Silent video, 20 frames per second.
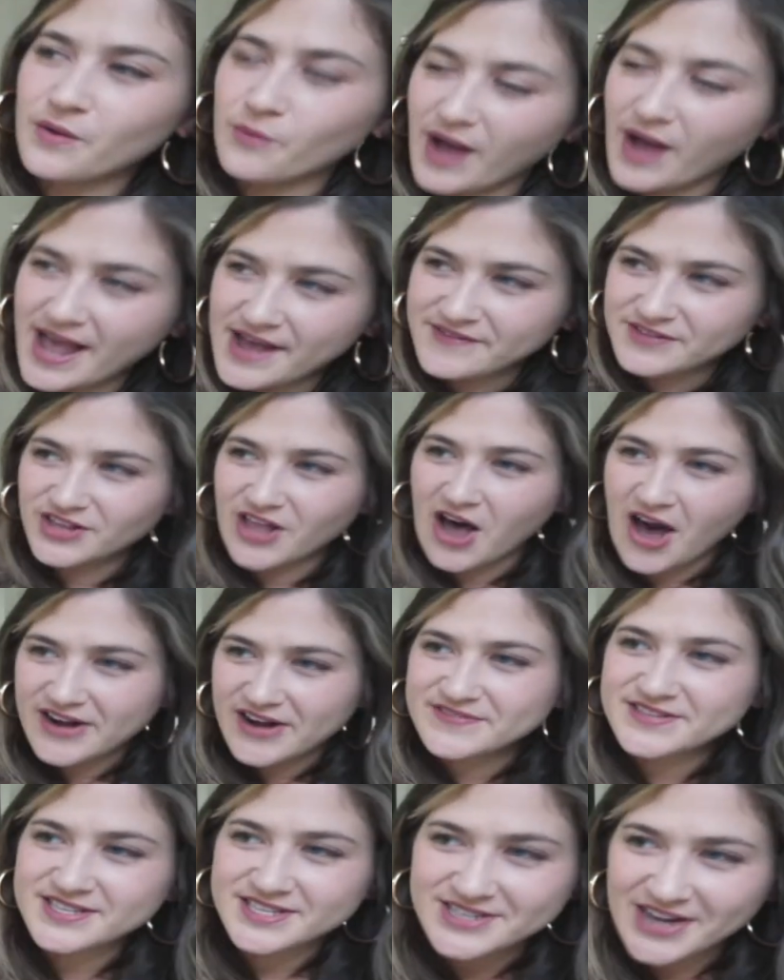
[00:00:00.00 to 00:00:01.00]
I have a lot
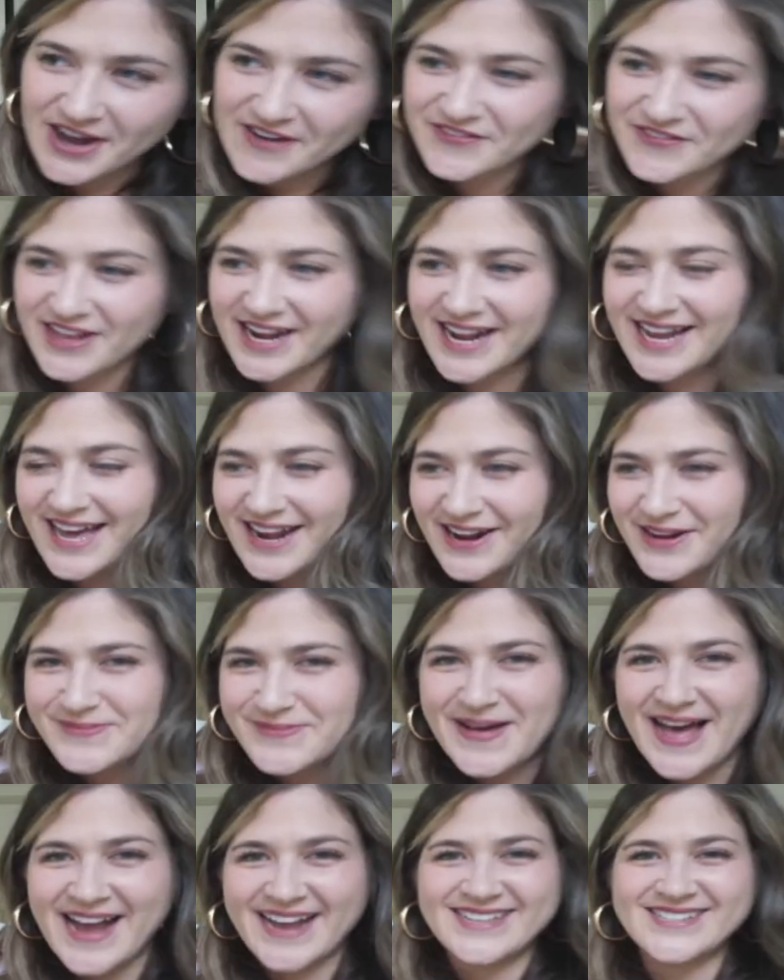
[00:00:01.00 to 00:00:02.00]
of stuff that I got to go
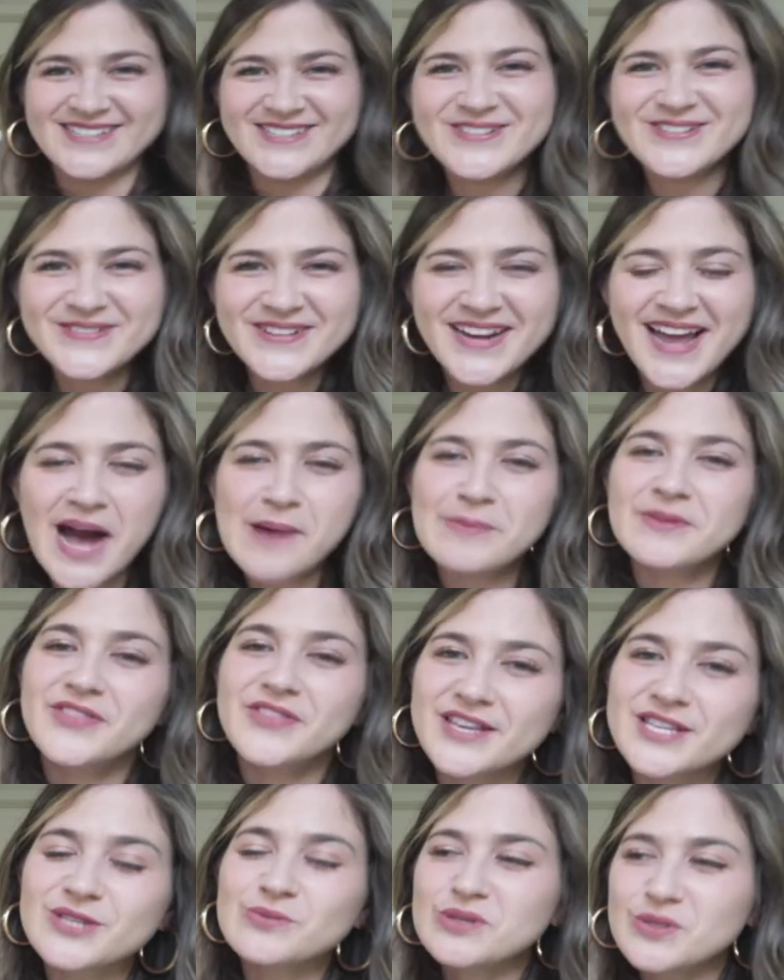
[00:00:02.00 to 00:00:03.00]
back and do now, but
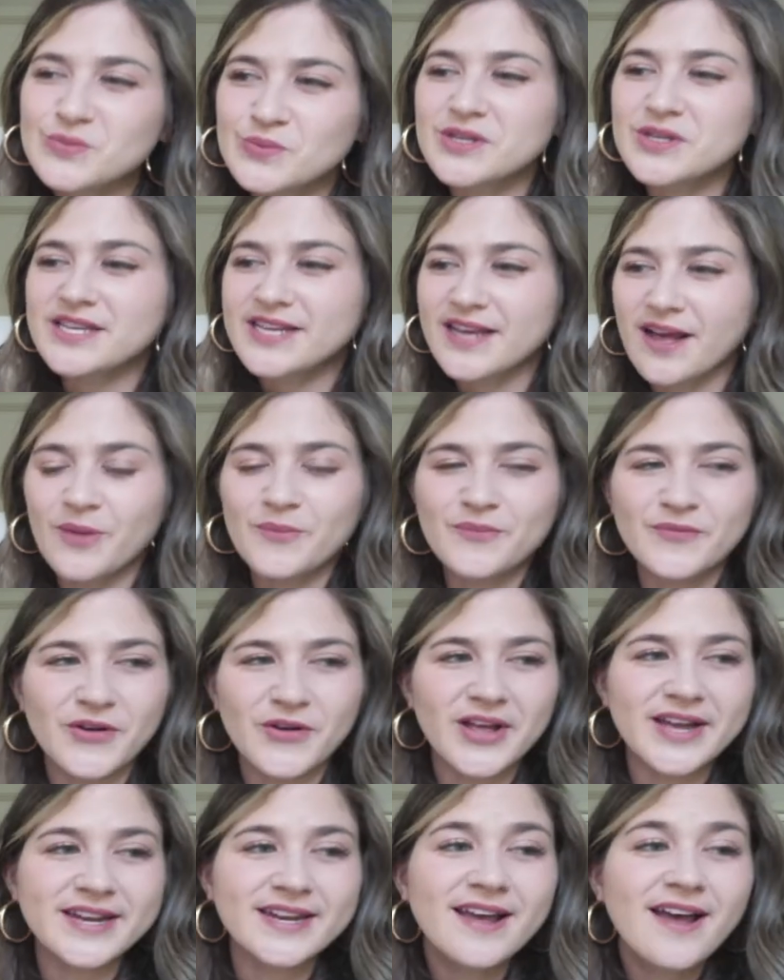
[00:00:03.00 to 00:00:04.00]
this was really helpful.
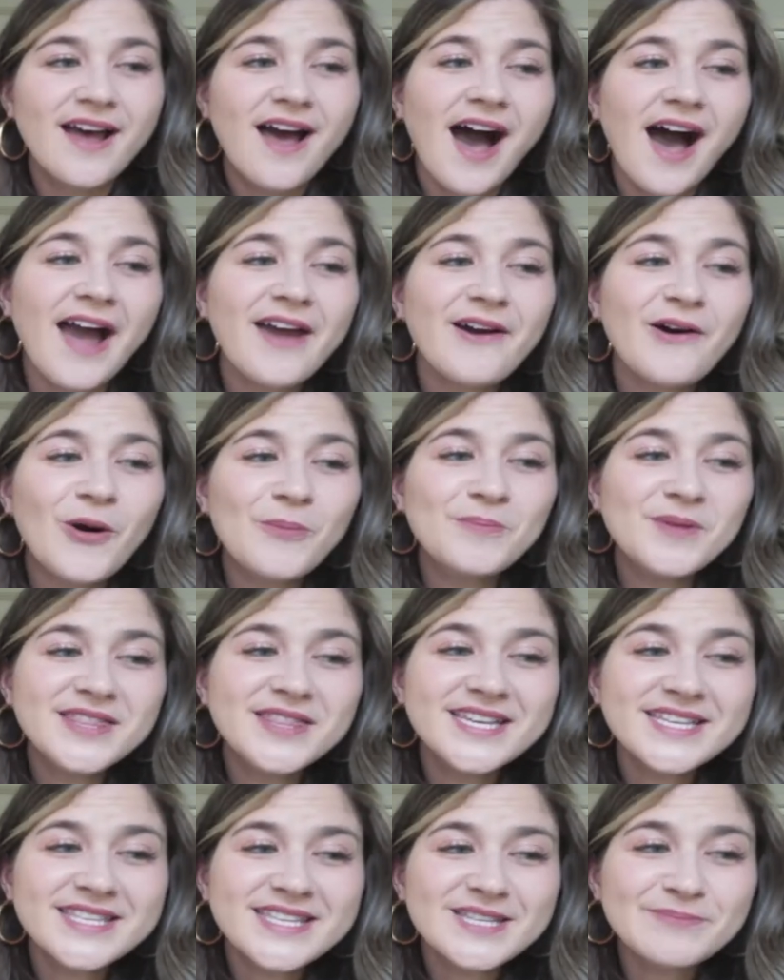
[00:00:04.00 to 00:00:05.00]
And I hope that
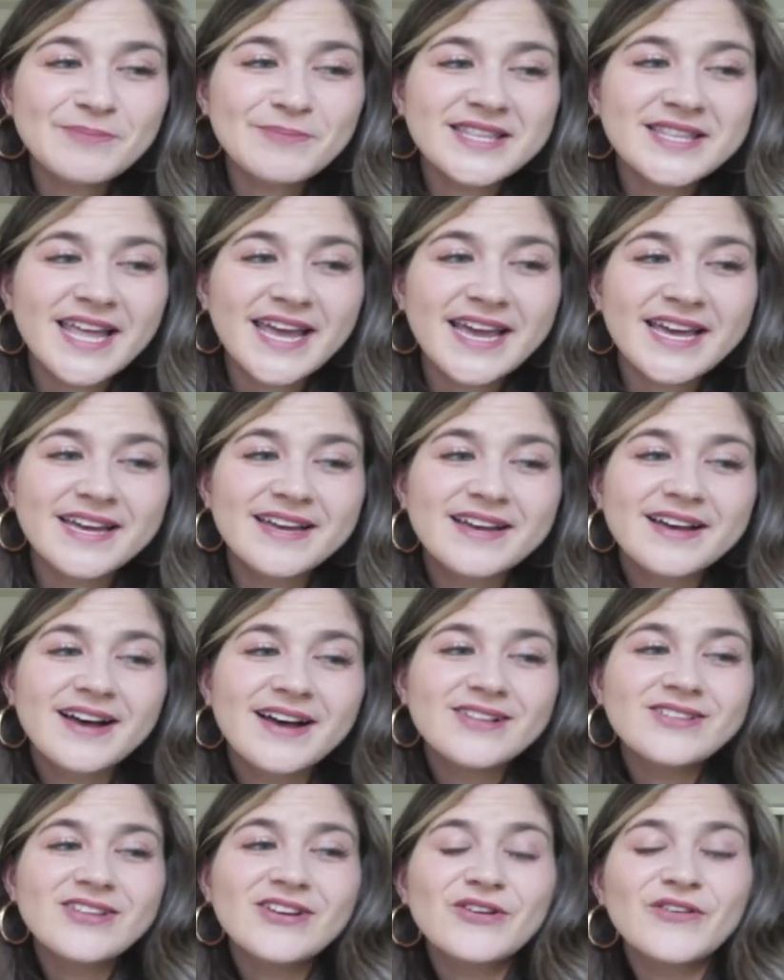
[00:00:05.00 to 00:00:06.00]
this has been like
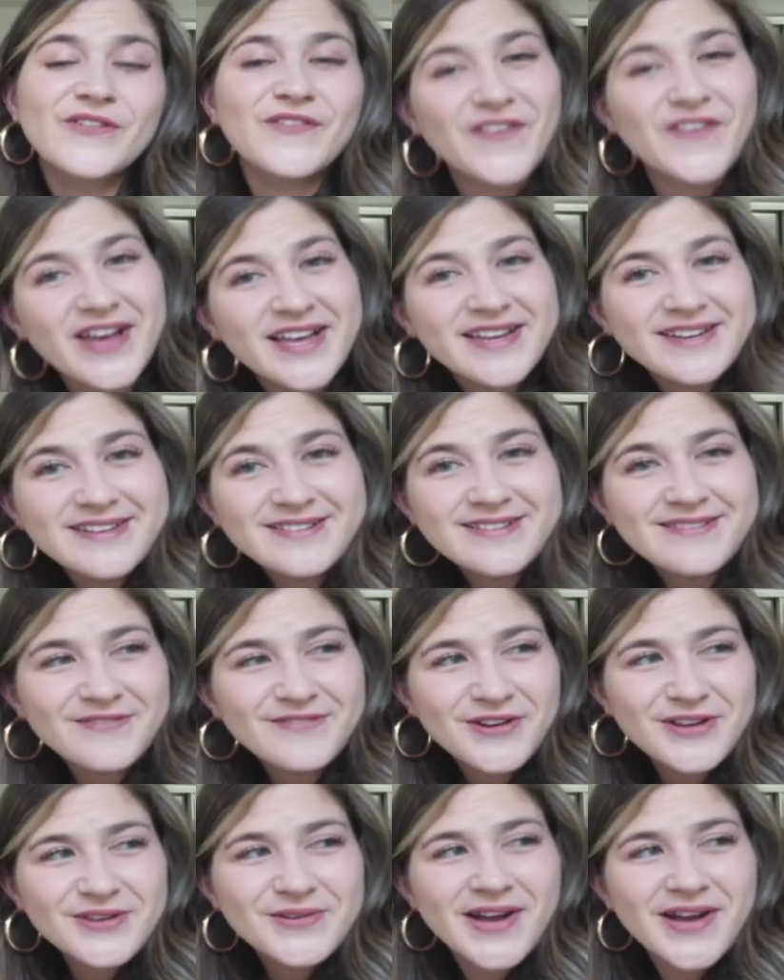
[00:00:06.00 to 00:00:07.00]
a little fun
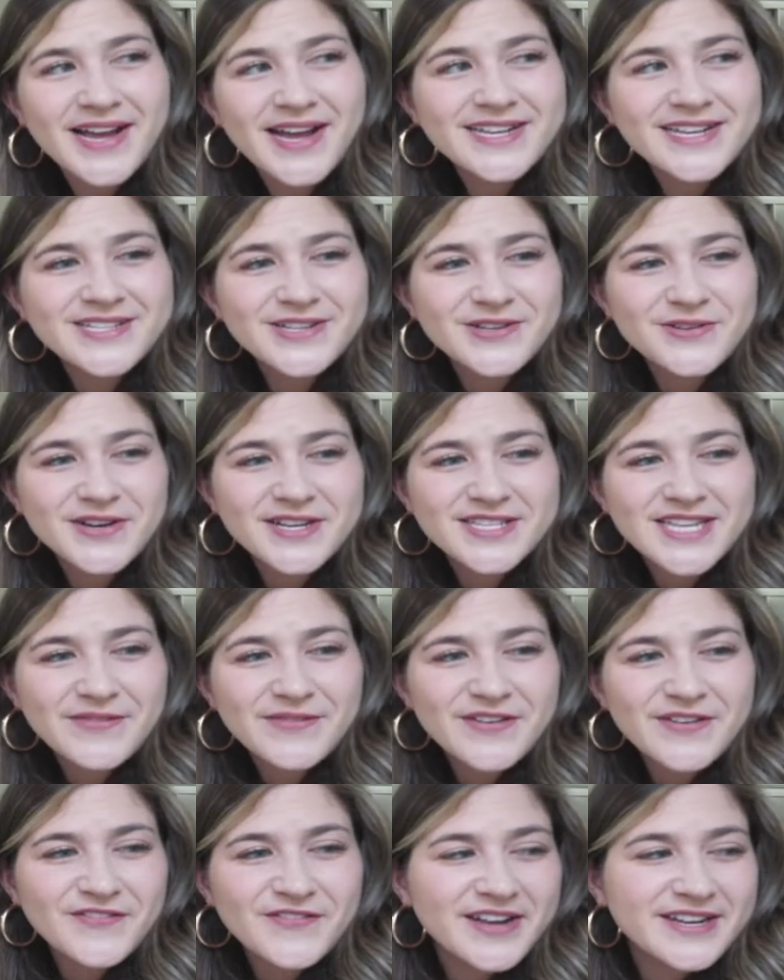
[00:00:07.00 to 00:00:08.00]
for you guys. Are you guys
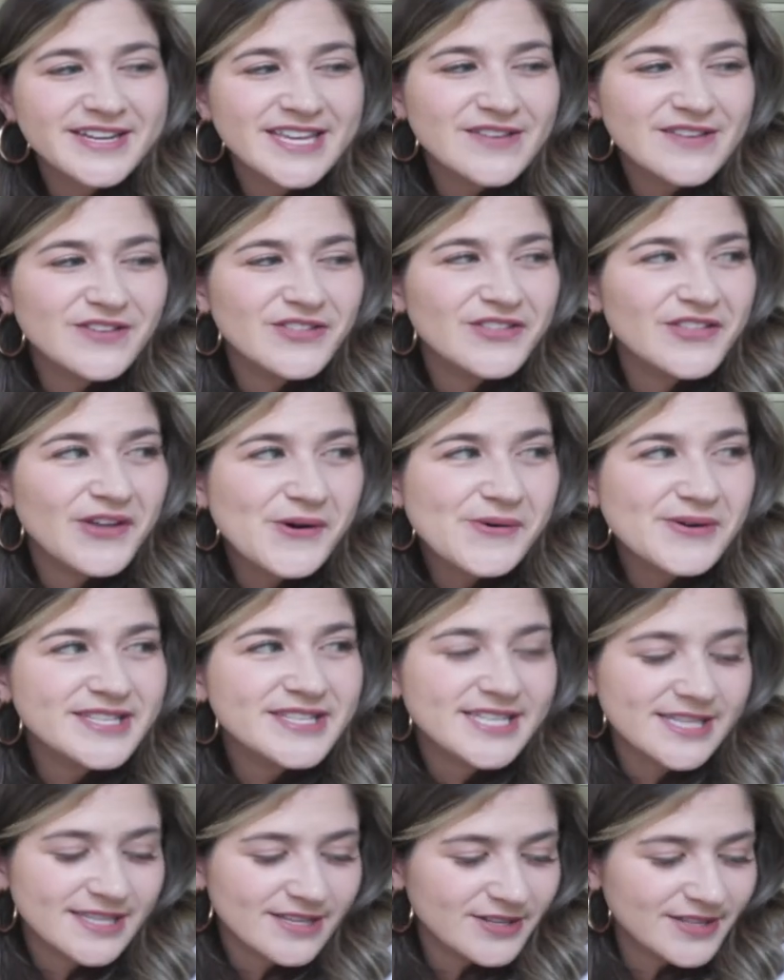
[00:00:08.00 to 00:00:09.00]
having fun even though
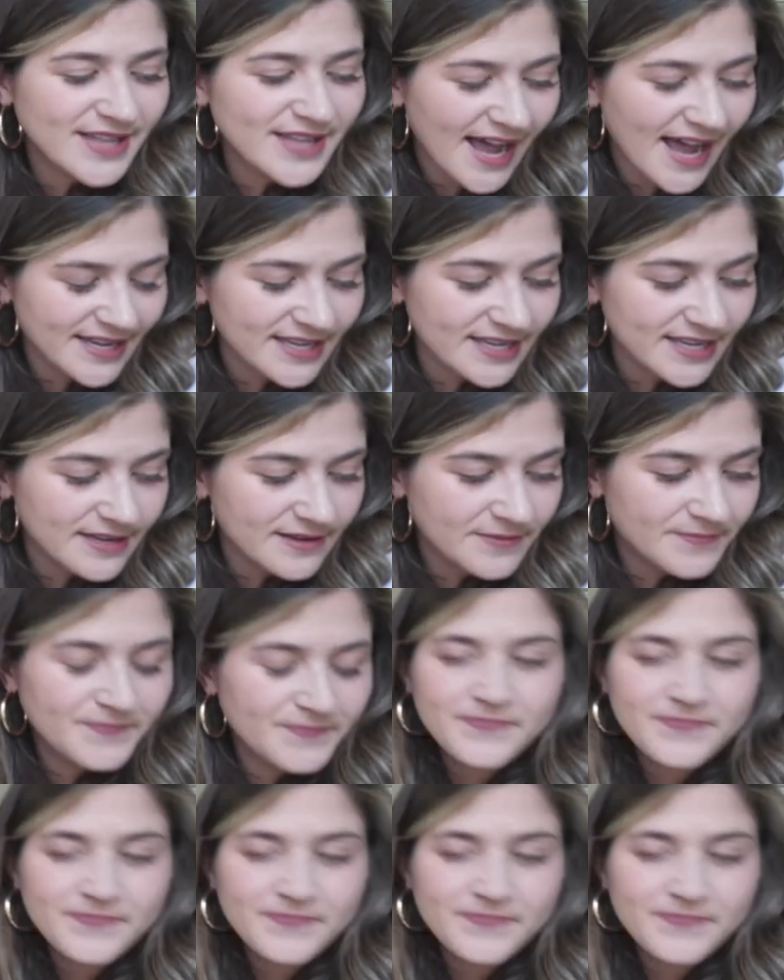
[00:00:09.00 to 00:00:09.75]
it's a little laggy?